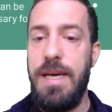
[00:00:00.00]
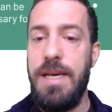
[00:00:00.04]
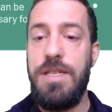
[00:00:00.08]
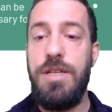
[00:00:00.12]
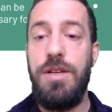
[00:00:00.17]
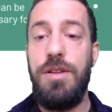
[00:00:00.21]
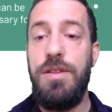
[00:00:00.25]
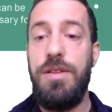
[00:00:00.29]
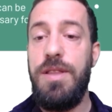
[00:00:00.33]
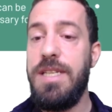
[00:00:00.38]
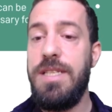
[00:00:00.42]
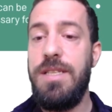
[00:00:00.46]

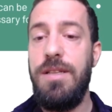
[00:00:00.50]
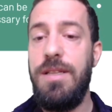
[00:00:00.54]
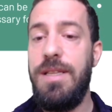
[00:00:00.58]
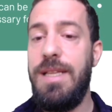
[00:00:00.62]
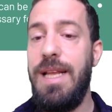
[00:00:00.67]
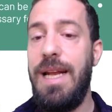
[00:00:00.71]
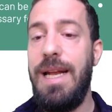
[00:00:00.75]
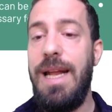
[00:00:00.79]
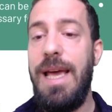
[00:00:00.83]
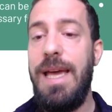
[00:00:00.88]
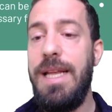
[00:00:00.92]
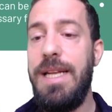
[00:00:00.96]
so there's
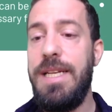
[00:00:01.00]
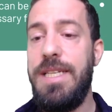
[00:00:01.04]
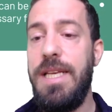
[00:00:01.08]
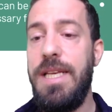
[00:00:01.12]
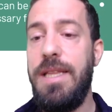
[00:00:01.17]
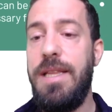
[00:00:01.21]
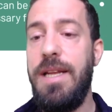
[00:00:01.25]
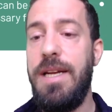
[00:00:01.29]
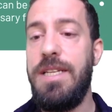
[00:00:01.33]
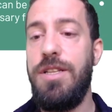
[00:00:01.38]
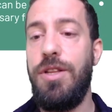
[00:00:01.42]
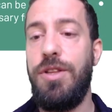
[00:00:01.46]
delay and
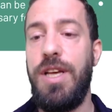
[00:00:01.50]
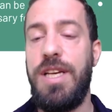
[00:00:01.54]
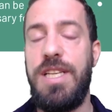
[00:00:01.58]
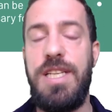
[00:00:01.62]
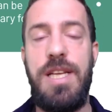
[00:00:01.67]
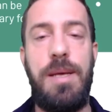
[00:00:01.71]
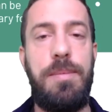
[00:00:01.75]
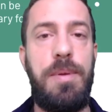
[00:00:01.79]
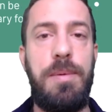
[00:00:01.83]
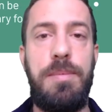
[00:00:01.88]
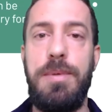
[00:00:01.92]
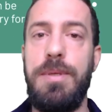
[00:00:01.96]
jitter is not
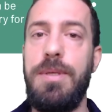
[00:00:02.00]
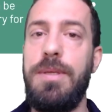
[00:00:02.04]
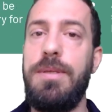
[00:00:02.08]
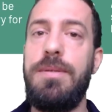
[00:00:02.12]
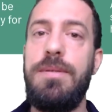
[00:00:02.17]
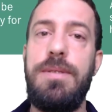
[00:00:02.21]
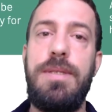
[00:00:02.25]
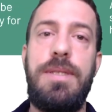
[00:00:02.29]
acceptable.